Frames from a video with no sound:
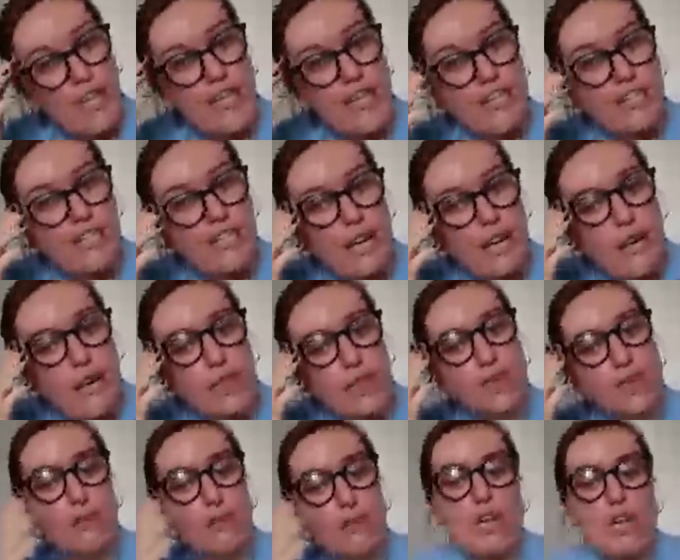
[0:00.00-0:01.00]
Instead of the
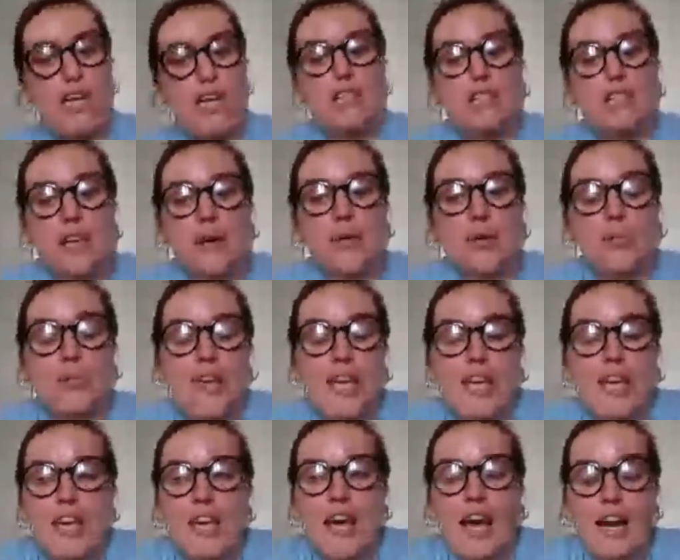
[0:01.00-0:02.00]
mornings, they will
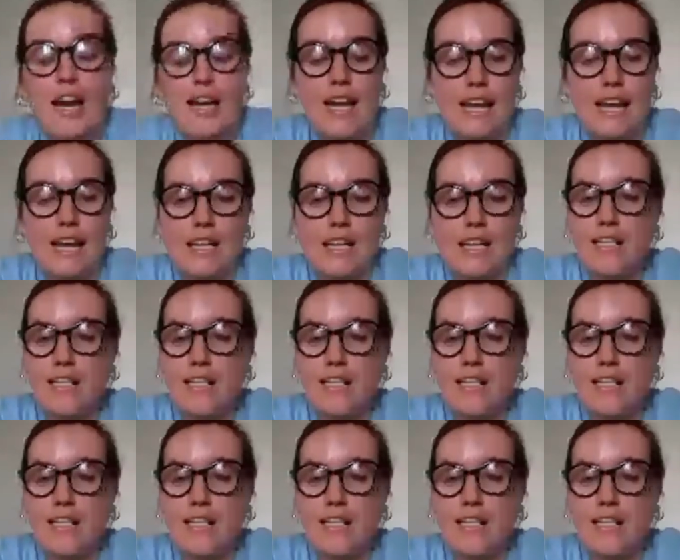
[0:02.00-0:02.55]
be at night.